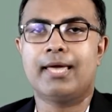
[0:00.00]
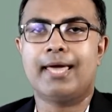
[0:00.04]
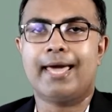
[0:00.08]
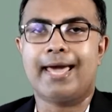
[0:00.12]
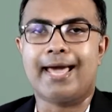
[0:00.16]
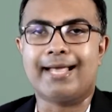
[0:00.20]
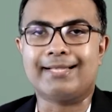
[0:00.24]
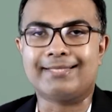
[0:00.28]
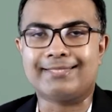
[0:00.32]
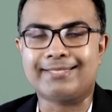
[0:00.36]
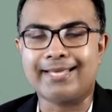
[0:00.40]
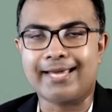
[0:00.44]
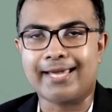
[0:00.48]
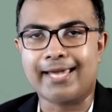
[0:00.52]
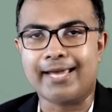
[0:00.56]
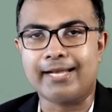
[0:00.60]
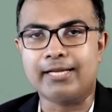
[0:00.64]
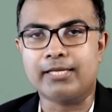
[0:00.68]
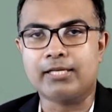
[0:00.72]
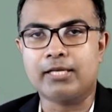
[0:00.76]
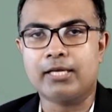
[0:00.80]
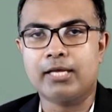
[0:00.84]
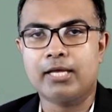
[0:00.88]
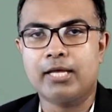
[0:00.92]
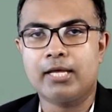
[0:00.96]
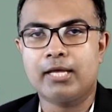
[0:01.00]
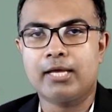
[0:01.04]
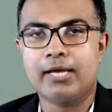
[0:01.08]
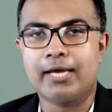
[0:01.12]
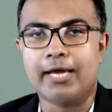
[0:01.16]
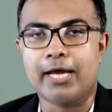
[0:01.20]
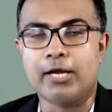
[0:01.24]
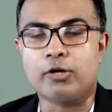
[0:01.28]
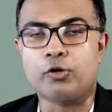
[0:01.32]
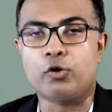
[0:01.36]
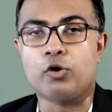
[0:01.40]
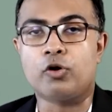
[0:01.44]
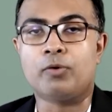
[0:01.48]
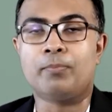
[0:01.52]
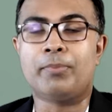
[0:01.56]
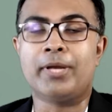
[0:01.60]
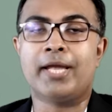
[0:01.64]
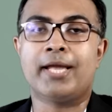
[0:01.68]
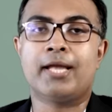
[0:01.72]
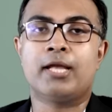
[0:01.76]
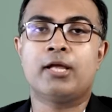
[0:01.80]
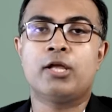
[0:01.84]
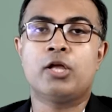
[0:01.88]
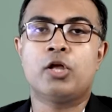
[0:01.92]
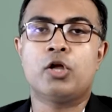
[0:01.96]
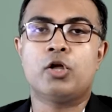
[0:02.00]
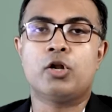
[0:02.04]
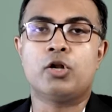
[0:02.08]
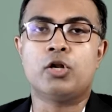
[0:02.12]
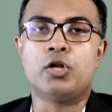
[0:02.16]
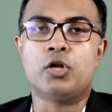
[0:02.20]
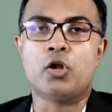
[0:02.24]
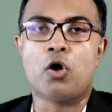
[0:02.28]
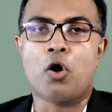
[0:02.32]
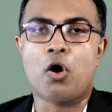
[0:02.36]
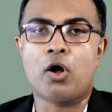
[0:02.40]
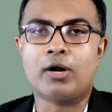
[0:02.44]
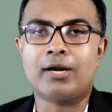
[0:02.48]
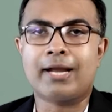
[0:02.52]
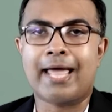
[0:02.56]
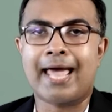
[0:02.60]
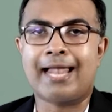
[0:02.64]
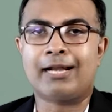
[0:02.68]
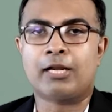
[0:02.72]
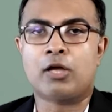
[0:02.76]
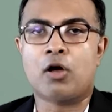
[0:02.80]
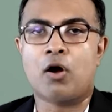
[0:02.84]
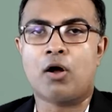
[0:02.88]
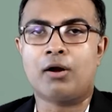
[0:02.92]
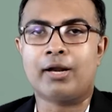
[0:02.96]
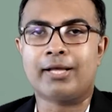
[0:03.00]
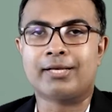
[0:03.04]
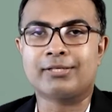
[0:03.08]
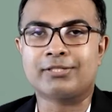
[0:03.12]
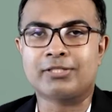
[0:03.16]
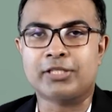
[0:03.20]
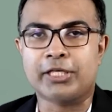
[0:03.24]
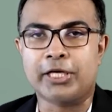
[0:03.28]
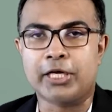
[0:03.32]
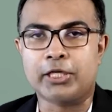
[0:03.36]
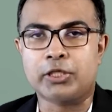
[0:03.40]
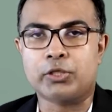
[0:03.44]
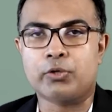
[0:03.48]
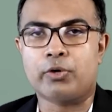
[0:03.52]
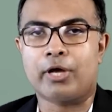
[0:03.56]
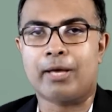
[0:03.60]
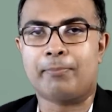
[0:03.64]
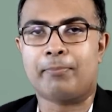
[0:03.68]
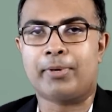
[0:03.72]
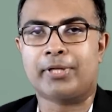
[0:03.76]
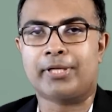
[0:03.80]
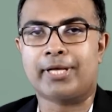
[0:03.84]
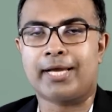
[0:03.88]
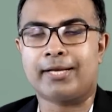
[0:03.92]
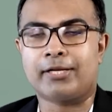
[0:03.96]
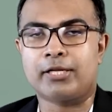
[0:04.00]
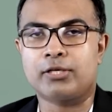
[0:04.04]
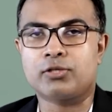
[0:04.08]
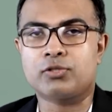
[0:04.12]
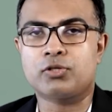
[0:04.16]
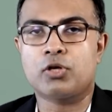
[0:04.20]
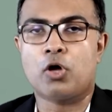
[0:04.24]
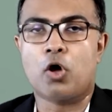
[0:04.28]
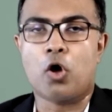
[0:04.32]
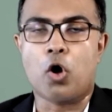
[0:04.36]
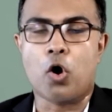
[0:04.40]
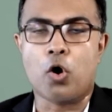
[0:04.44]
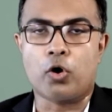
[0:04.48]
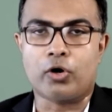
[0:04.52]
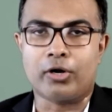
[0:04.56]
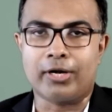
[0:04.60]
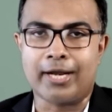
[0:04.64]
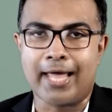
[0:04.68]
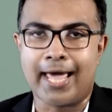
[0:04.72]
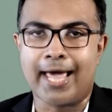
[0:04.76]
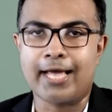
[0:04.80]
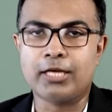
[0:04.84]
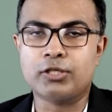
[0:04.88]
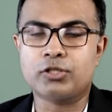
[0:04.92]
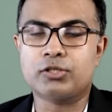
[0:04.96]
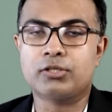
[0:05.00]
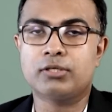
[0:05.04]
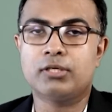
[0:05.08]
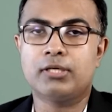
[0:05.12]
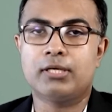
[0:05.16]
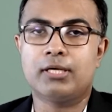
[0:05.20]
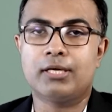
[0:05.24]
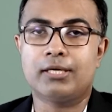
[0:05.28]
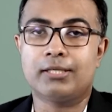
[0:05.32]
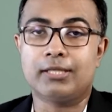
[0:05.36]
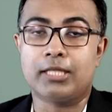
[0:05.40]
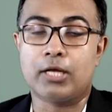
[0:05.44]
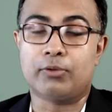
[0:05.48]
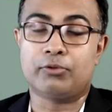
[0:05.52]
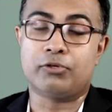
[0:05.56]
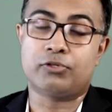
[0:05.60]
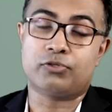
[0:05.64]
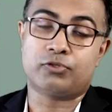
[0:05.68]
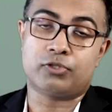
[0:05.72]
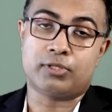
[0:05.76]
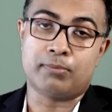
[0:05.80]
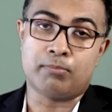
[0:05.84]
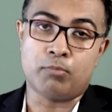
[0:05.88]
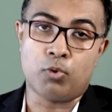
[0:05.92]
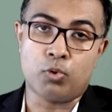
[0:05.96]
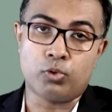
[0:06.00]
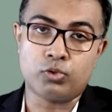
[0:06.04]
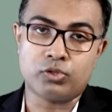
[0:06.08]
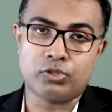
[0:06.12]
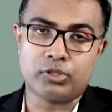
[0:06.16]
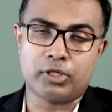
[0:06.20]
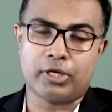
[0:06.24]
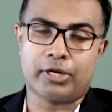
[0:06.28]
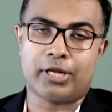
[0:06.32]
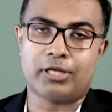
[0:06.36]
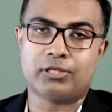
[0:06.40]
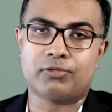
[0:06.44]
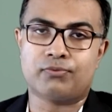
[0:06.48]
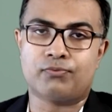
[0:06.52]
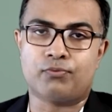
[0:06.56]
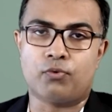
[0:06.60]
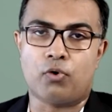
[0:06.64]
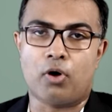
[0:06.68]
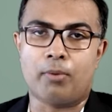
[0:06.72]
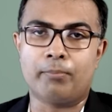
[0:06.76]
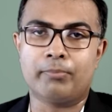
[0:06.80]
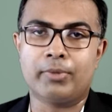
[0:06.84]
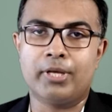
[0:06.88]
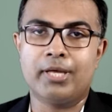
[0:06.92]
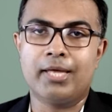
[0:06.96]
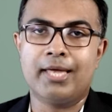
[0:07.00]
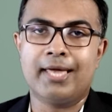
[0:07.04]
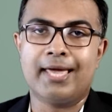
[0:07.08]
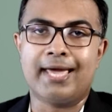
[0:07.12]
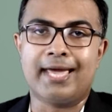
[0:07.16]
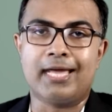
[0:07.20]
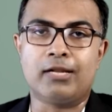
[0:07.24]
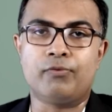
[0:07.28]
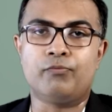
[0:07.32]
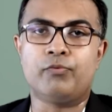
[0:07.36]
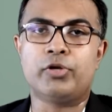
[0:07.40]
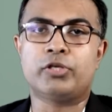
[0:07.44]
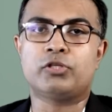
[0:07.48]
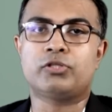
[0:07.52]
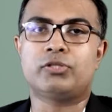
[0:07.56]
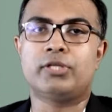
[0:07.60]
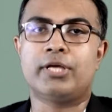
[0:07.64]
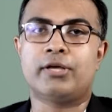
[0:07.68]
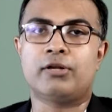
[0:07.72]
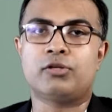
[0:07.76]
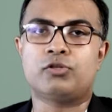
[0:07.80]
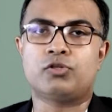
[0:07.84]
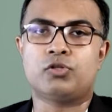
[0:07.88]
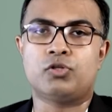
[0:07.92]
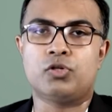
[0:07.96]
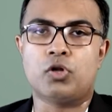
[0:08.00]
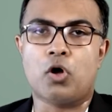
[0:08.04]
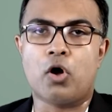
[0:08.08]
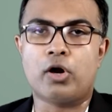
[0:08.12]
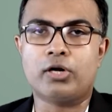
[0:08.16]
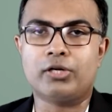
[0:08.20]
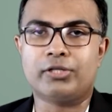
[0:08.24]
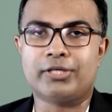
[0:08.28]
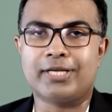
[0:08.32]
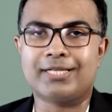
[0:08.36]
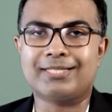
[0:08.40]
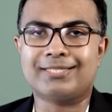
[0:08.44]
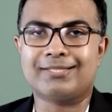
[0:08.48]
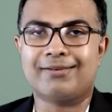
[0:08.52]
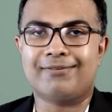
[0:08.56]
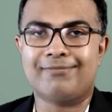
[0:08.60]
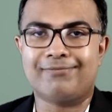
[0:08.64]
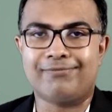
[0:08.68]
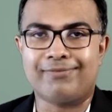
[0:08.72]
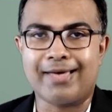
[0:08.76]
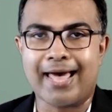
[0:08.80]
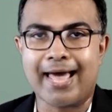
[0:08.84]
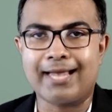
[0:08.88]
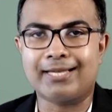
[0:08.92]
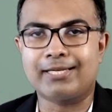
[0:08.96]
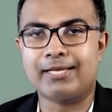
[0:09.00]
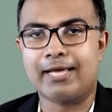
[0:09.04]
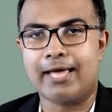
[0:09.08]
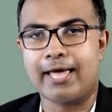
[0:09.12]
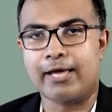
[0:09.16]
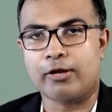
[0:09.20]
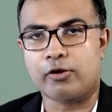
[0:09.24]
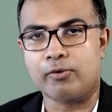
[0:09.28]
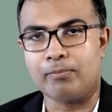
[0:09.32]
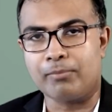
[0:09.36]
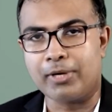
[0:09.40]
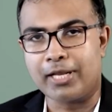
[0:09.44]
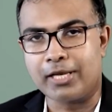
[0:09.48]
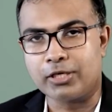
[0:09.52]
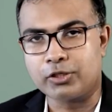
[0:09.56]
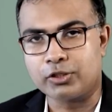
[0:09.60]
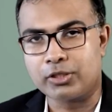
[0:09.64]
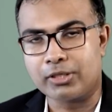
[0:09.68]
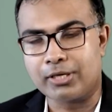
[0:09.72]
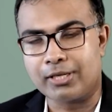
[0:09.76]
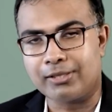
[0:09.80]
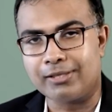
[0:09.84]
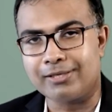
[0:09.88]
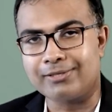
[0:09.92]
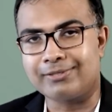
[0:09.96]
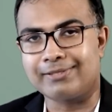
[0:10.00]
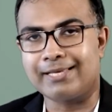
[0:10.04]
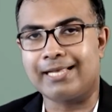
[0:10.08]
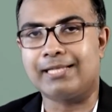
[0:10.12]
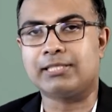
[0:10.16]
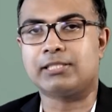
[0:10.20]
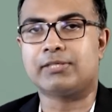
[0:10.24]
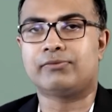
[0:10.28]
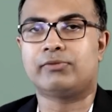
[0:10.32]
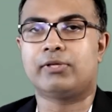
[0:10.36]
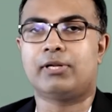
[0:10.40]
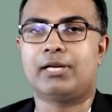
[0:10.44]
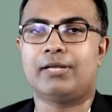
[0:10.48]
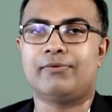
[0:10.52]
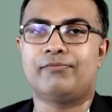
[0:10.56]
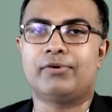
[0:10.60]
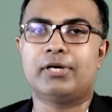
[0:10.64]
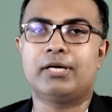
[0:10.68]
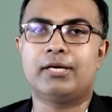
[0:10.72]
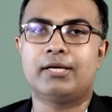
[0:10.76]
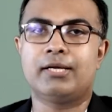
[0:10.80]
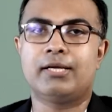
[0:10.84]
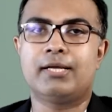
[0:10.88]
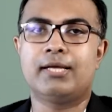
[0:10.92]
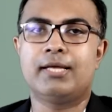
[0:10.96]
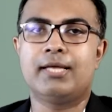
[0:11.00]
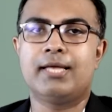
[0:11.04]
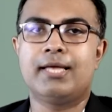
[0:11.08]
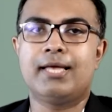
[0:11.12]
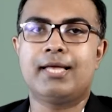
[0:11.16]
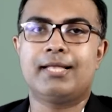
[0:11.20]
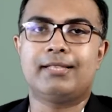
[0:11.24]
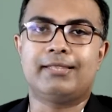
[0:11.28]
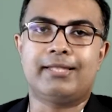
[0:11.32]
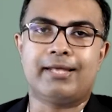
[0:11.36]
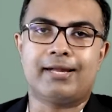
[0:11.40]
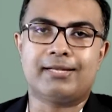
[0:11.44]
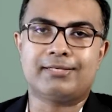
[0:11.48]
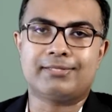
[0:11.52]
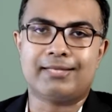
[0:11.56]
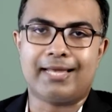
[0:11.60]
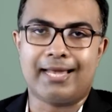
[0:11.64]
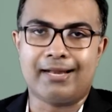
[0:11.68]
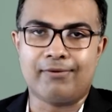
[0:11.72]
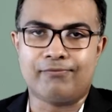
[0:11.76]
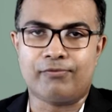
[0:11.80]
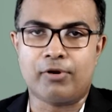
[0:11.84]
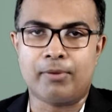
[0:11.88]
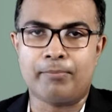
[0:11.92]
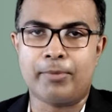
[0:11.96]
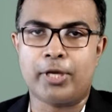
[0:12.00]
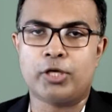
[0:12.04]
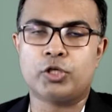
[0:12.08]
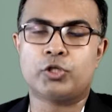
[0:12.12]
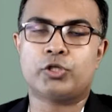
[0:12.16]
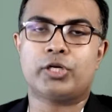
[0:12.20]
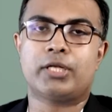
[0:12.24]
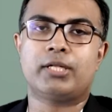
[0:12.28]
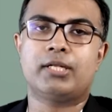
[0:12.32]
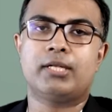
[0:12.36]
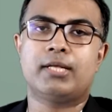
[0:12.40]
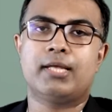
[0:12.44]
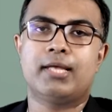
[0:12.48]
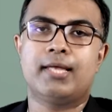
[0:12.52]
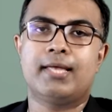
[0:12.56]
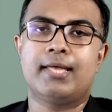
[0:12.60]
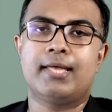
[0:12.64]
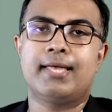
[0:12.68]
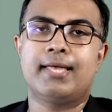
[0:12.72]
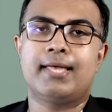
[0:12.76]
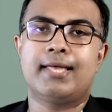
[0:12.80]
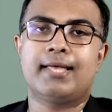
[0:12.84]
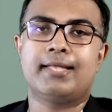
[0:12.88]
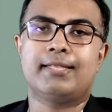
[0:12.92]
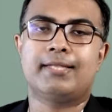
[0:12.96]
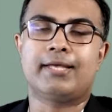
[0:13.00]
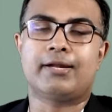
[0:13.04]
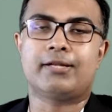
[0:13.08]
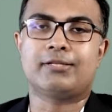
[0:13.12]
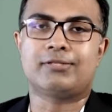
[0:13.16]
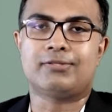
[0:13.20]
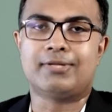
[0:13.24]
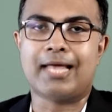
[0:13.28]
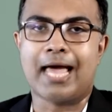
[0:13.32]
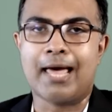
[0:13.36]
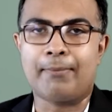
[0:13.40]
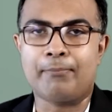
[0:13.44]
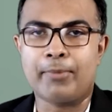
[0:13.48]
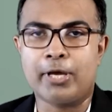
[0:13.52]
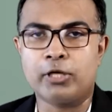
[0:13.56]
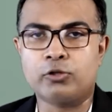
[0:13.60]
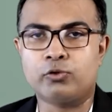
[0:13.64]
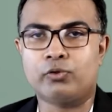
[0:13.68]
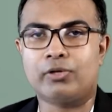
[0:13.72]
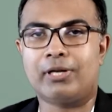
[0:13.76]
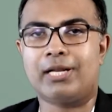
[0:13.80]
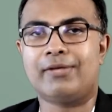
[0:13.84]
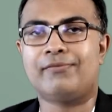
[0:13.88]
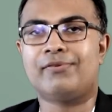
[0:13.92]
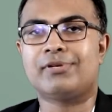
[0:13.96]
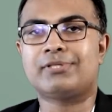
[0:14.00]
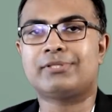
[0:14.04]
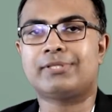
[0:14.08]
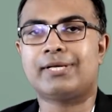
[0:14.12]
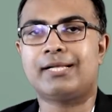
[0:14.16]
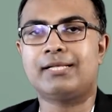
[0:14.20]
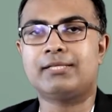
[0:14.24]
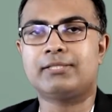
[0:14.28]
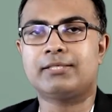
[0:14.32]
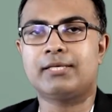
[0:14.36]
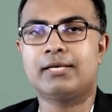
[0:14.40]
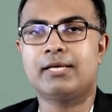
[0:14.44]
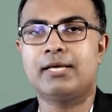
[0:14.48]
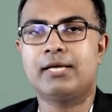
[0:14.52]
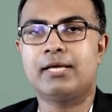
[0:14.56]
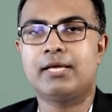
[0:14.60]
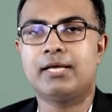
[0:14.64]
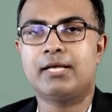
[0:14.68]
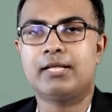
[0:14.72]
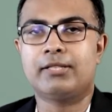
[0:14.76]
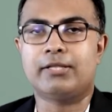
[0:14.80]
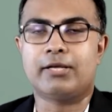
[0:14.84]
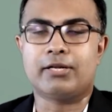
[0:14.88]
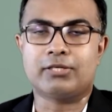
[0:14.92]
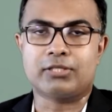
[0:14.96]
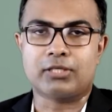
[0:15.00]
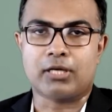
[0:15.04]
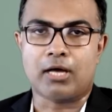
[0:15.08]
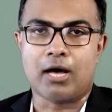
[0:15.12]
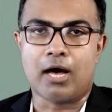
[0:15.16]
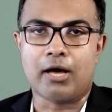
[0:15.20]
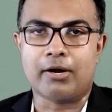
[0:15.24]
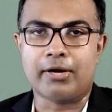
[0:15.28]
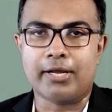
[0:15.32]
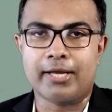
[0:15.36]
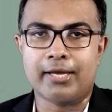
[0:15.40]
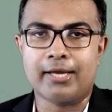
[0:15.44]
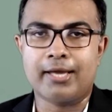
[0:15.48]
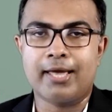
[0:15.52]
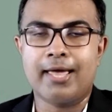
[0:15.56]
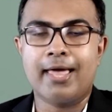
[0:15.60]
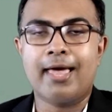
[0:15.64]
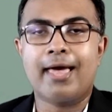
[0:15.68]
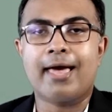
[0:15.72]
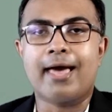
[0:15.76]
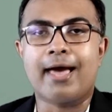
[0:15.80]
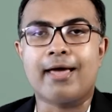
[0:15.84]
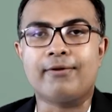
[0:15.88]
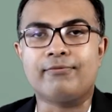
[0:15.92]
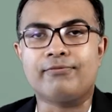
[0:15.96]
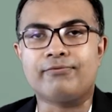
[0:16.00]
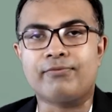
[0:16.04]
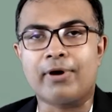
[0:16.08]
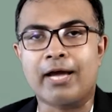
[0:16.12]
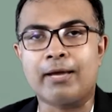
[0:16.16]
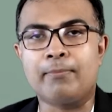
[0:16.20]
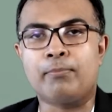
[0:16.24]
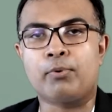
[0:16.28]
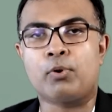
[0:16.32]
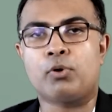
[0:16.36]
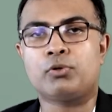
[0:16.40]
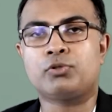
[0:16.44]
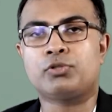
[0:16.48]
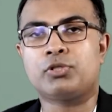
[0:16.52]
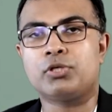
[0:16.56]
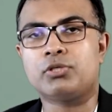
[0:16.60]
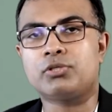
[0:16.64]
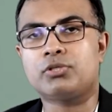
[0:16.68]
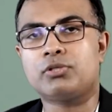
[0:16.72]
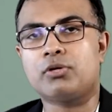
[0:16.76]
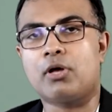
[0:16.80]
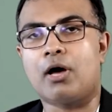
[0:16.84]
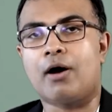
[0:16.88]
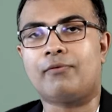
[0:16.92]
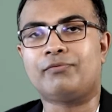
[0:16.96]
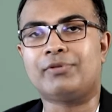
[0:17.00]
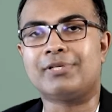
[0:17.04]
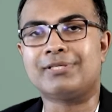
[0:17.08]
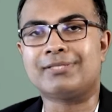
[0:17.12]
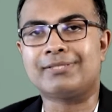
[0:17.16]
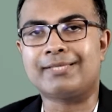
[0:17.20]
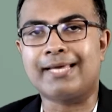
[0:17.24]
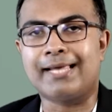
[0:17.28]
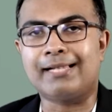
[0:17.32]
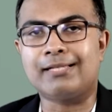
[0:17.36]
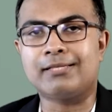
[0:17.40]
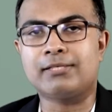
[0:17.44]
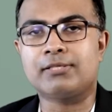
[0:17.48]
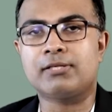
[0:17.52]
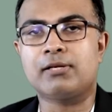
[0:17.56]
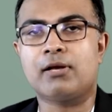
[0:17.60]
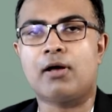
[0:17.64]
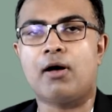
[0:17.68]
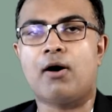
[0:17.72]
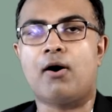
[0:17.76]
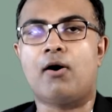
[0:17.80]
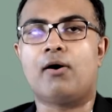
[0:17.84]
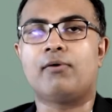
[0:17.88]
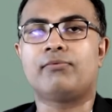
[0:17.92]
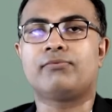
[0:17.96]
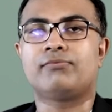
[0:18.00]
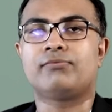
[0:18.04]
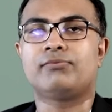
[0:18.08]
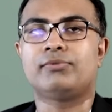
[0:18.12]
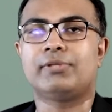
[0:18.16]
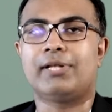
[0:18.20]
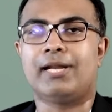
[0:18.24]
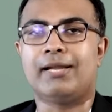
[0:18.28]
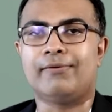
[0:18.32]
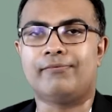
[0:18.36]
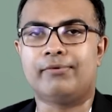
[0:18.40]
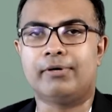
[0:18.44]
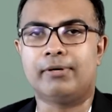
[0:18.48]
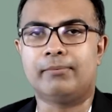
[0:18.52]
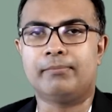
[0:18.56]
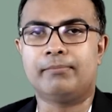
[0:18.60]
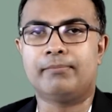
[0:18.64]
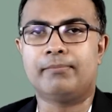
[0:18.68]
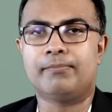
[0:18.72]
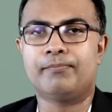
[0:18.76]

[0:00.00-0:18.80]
And second, it could be non-alcoholic steatohepatitis or NASH. Now this is the most serious form in which there is not just fat accumulation in the cells of the liver, there is inflammation, there is damage to the liver cells, there is scarring and fibrosis of the cells of the liver.